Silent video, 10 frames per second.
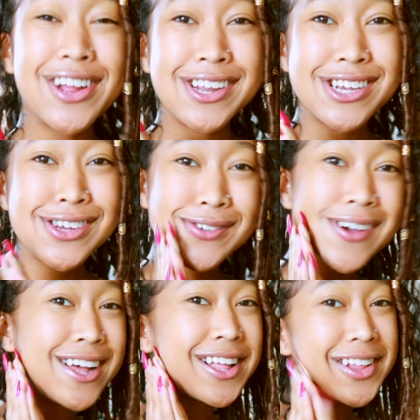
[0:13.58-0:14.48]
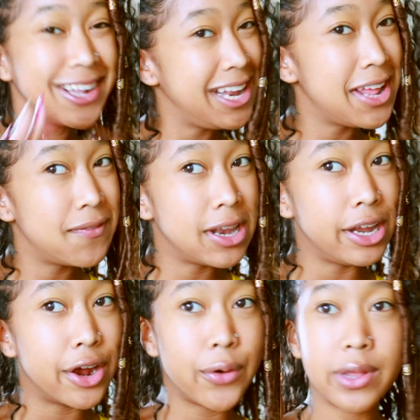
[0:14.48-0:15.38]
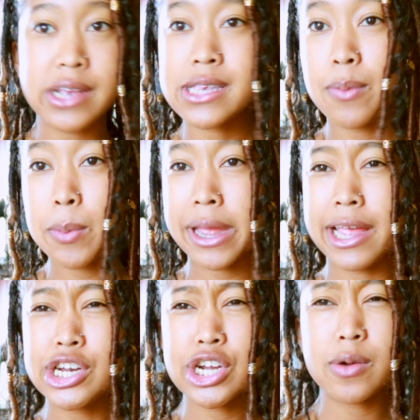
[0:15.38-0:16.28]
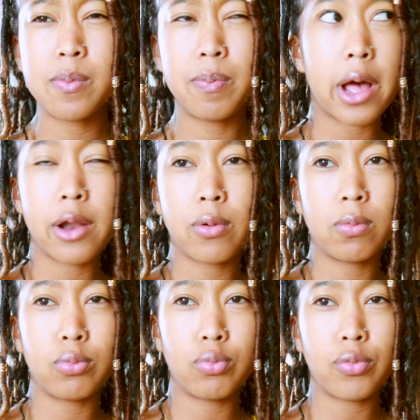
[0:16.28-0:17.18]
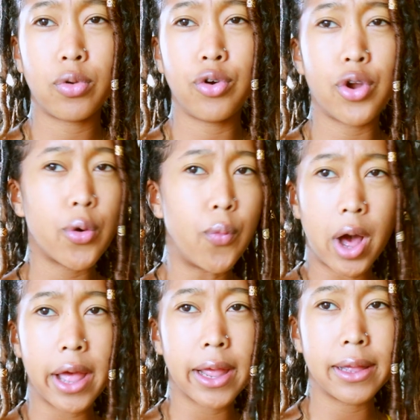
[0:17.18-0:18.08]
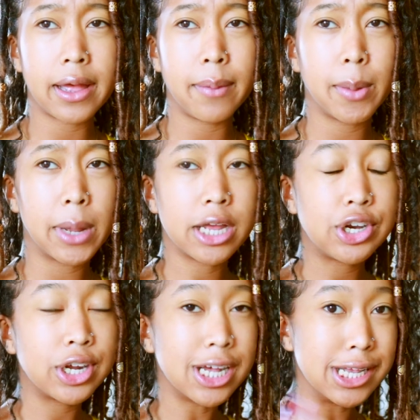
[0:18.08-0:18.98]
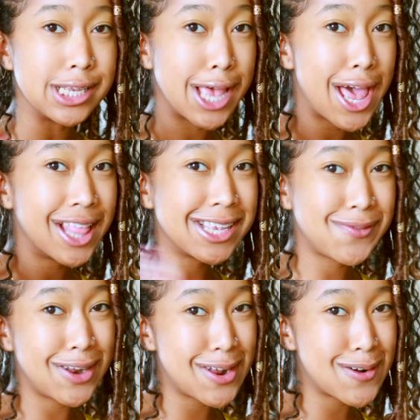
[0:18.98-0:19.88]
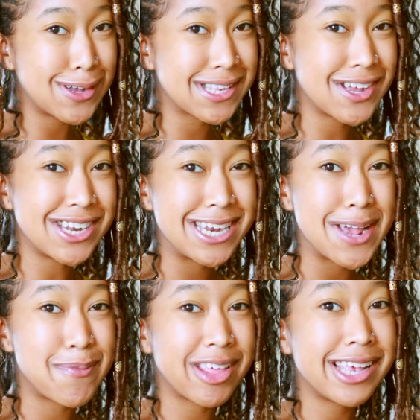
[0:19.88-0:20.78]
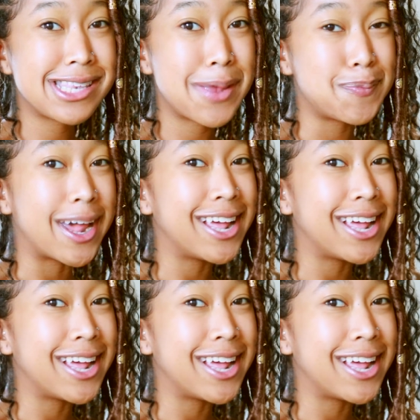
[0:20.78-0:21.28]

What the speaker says: gonna do a cleaning video. Yes, I'm in my kitchen. I don't know why I'm in my kitchen because this video is gonna take place in my